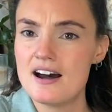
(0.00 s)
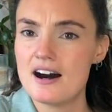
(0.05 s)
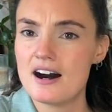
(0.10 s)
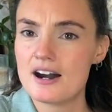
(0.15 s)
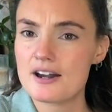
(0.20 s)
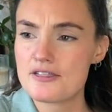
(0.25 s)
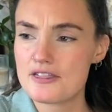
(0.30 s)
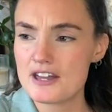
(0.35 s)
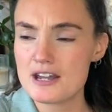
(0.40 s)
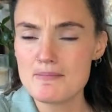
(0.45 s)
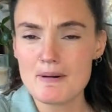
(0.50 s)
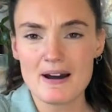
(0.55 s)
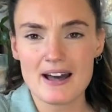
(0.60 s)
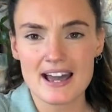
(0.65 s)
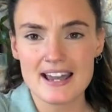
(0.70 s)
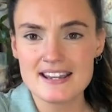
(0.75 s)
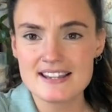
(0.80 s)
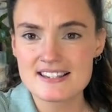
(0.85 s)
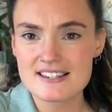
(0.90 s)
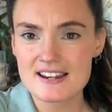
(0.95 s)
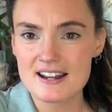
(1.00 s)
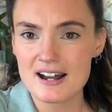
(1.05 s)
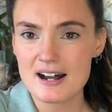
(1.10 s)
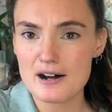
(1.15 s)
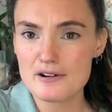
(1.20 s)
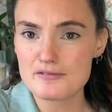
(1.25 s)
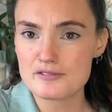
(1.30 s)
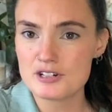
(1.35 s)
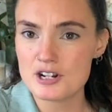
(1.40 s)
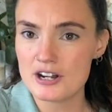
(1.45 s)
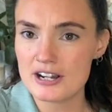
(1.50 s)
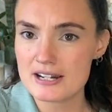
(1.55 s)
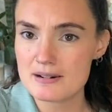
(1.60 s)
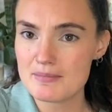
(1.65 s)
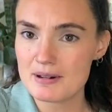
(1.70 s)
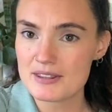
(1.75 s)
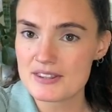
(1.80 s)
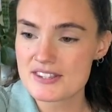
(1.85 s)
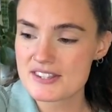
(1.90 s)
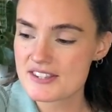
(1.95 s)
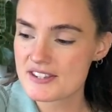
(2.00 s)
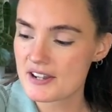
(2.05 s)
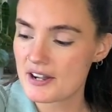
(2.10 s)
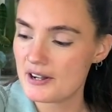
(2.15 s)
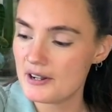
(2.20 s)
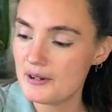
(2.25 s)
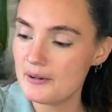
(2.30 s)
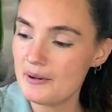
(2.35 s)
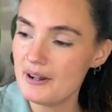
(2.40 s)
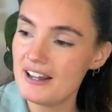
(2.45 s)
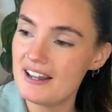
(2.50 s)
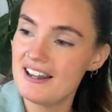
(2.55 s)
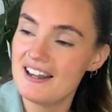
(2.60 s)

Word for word: I think about eight and a half, nine months ago.